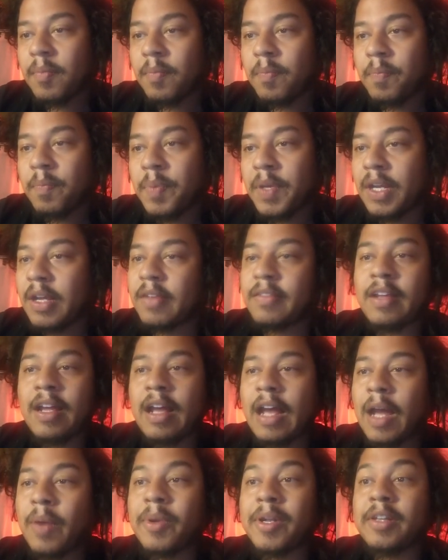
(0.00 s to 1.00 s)
because I
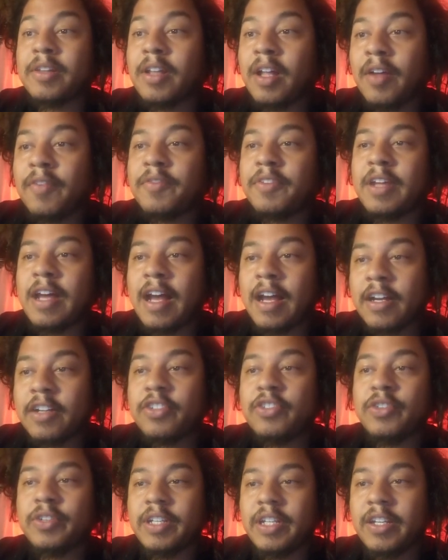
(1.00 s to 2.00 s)
would love to
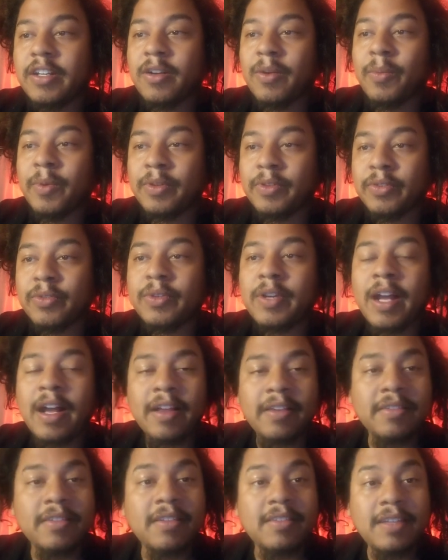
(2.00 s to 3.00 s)
actually hear what Luke has
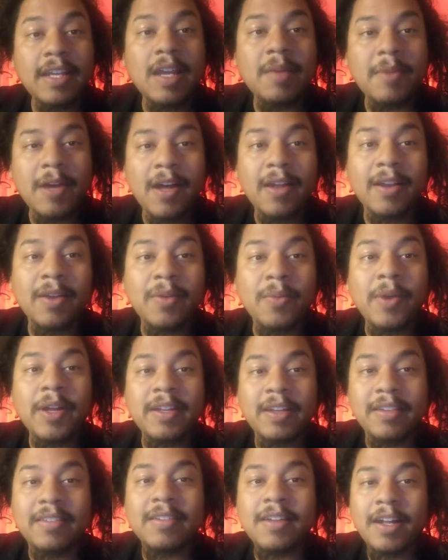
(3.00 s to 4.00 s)
to say about it when
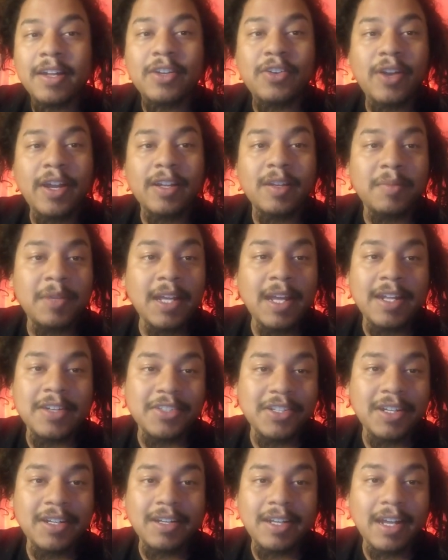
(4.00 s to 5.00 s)
he's not trying to be edgy
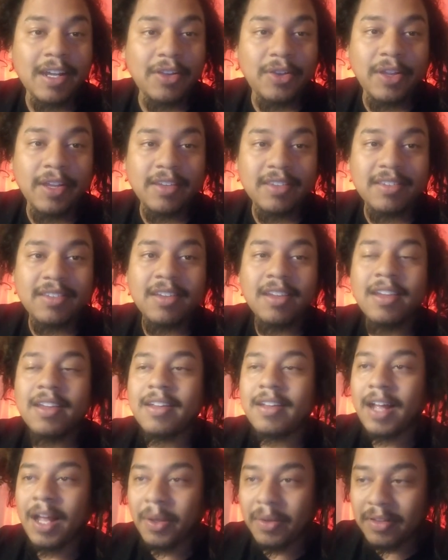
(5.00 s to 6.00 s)
and get clicks.
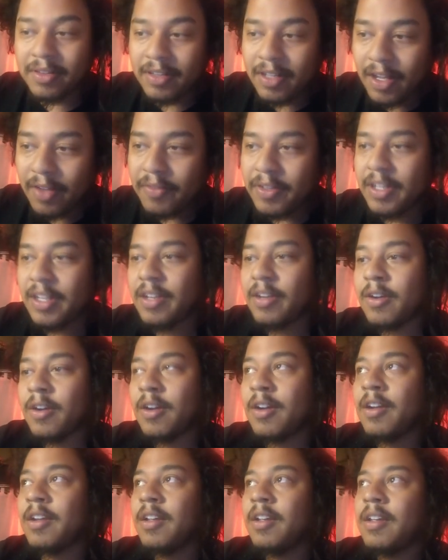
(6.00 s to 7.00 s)
I would love to hear
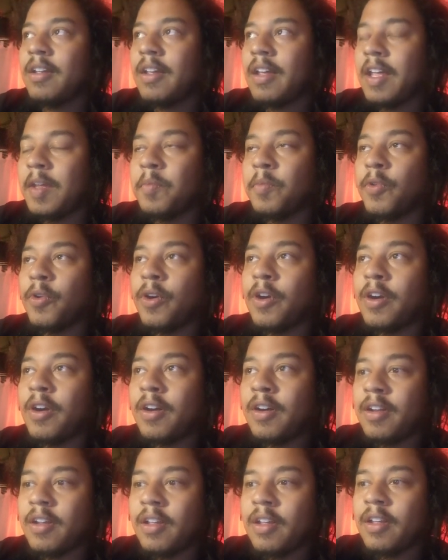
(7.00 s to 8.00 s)
a more
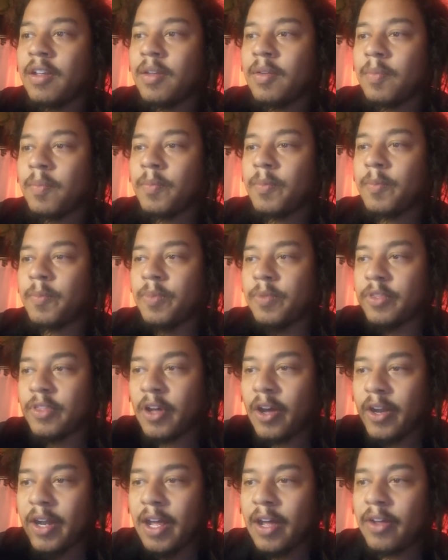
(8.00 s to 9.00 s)
thought
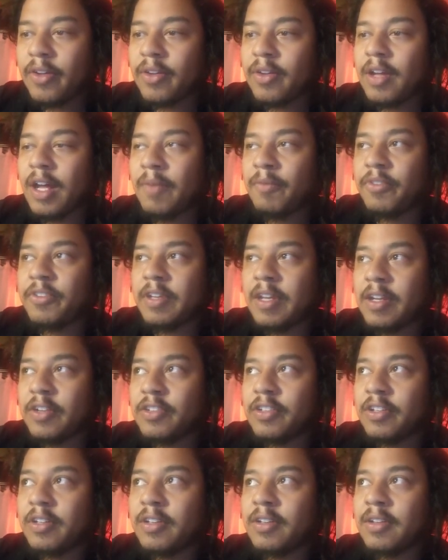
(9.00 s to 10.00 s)
out
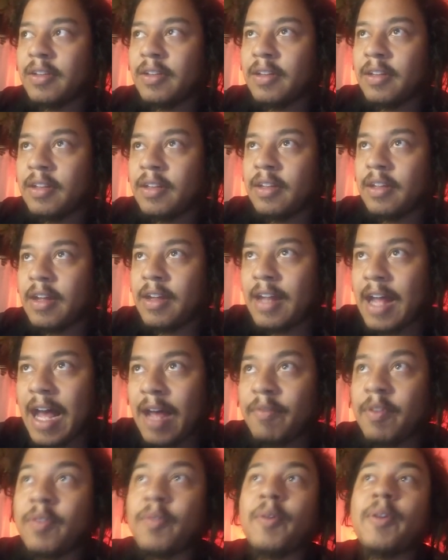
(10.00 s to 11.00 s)
conversation and have
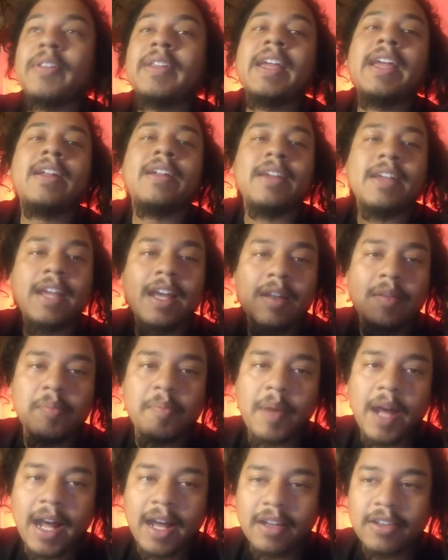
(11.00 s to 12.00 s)
it relate again
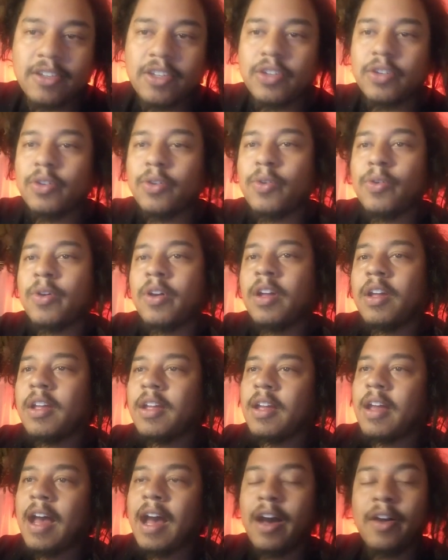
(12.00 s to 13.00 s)
back to
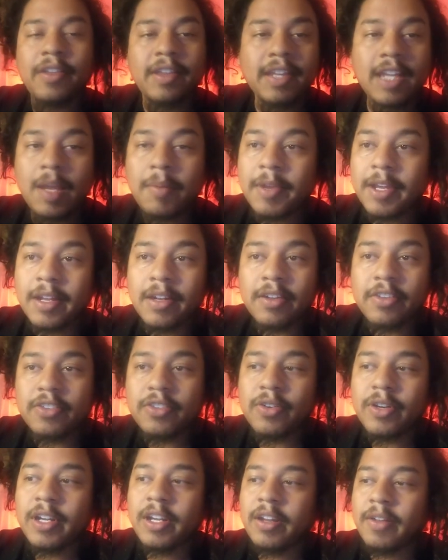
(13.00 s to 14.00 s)
how the gaming
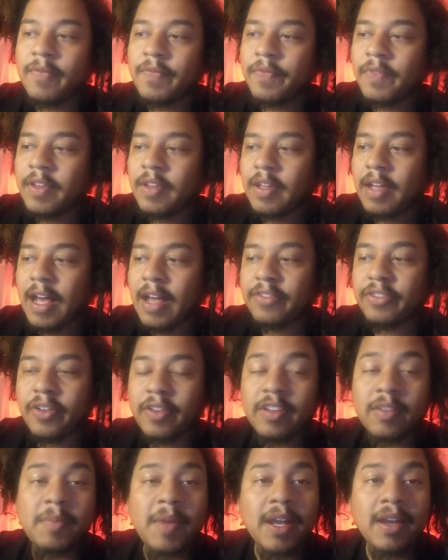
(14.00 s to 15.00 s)
industry has all these
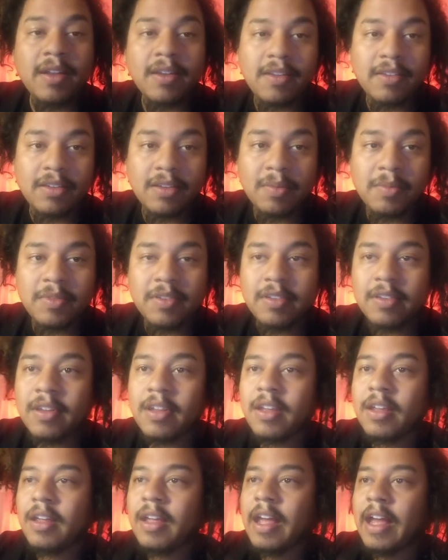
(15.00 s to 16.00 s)
mechanisms
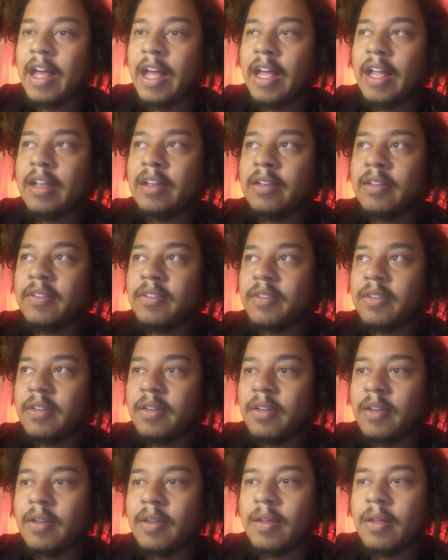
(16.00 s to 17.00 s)
and
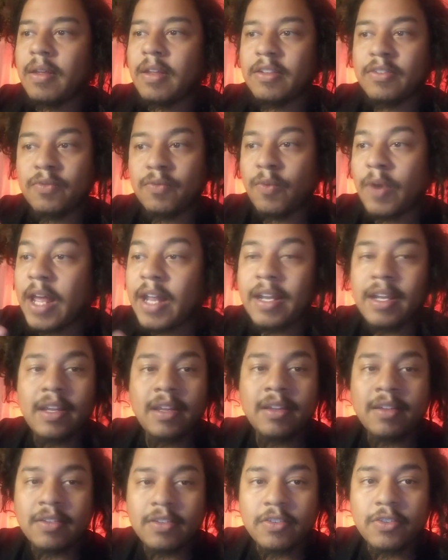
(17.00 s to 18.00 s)
is ready
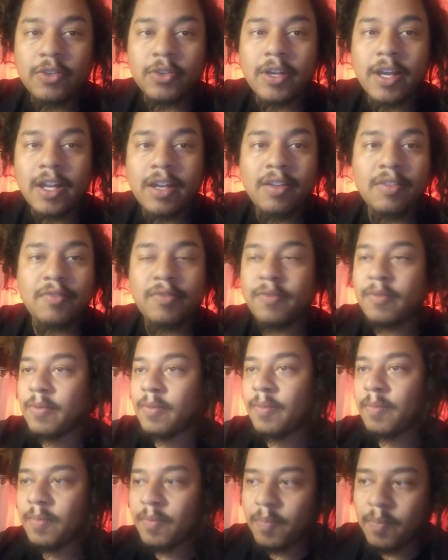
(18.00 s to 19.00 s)
to kind of
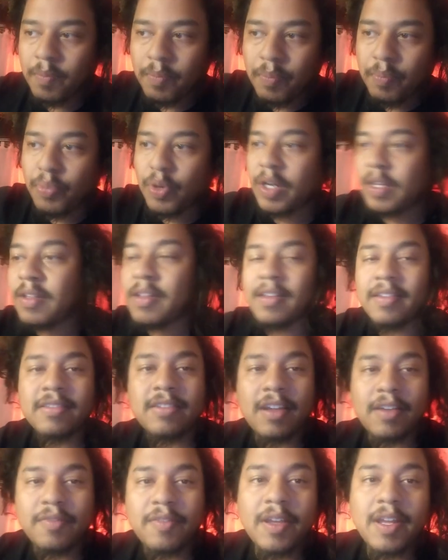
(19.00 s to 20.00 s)
bring this
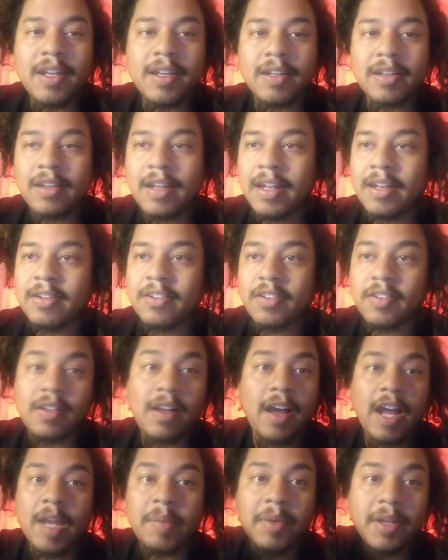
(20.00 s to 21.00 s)
stuff in and just
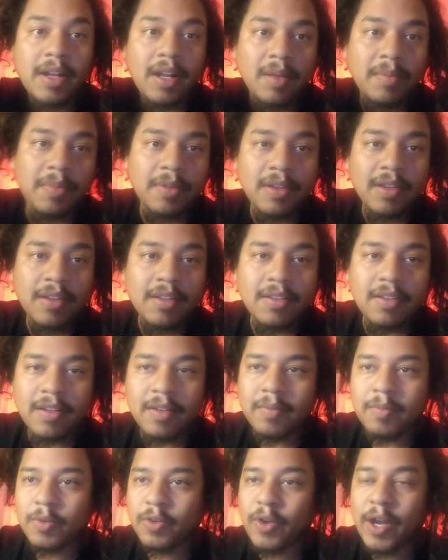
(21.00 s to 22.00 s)
hype it up, to
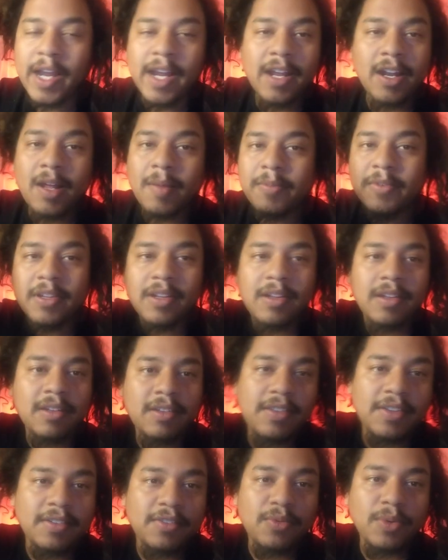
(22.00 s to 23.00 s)
crank it up to
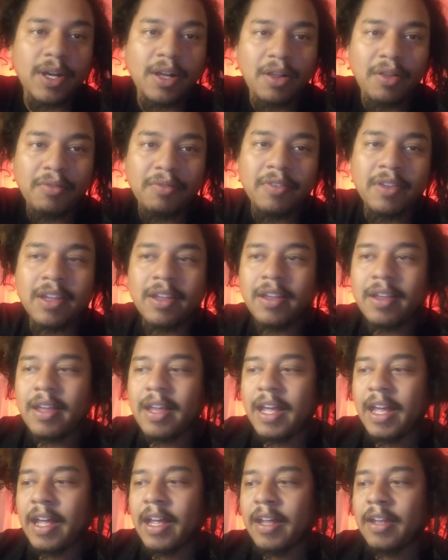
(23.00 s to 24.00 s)
12.
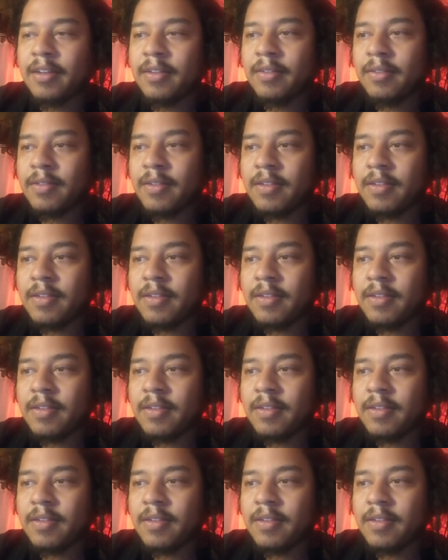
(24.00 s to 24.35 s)
And